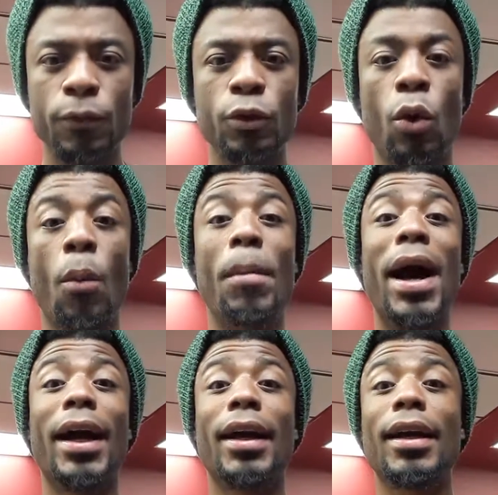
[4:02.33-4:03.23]
to go
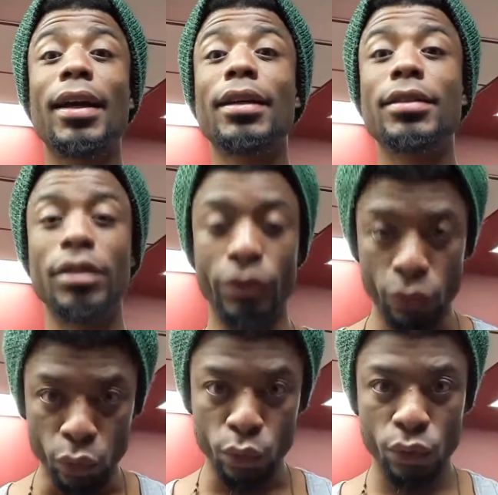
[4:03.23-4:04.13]
back to the
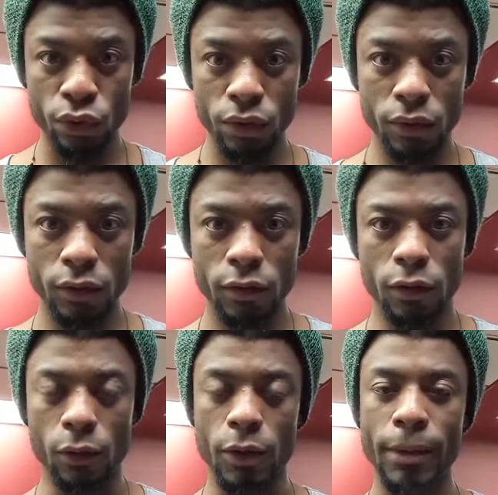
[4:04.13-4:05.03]
roots,
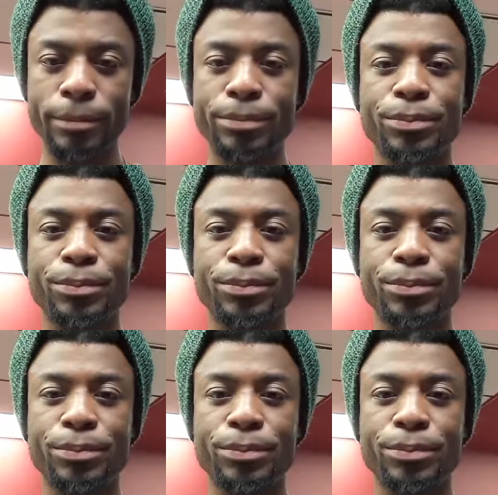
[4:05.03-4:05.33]
okay?